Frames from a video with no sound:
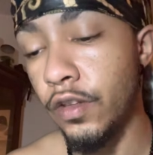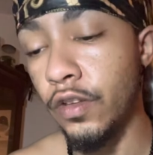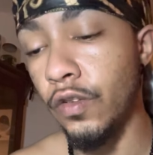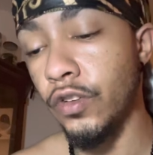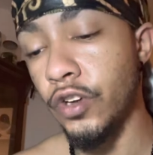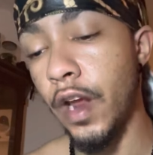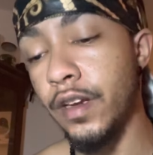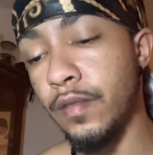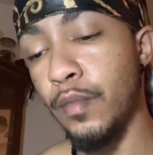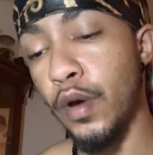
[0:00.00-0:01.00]
you're
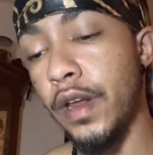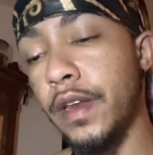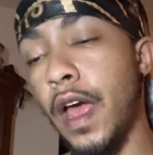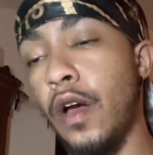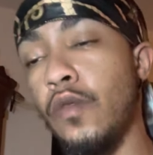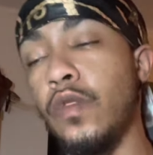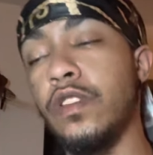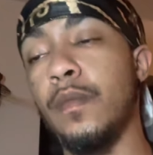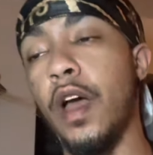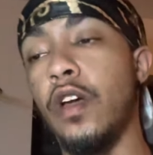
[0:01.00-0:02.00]
trying to break down with
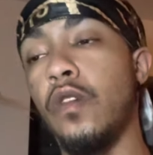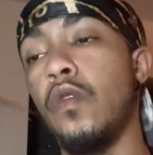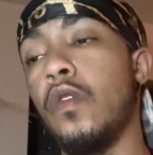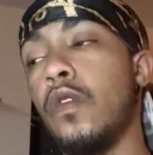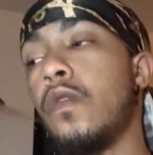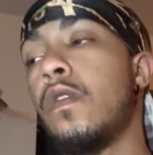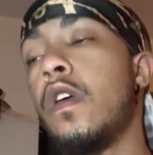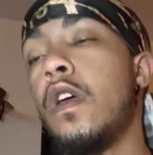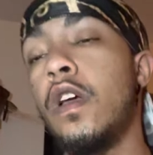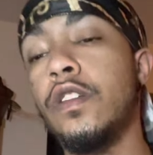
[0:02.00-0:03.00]
the bio oil.
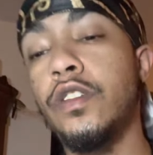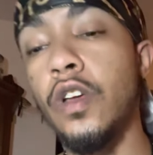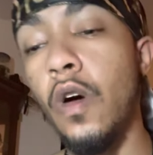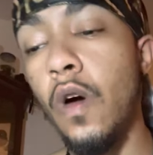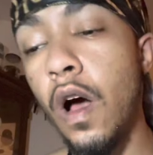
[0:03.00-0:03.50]
So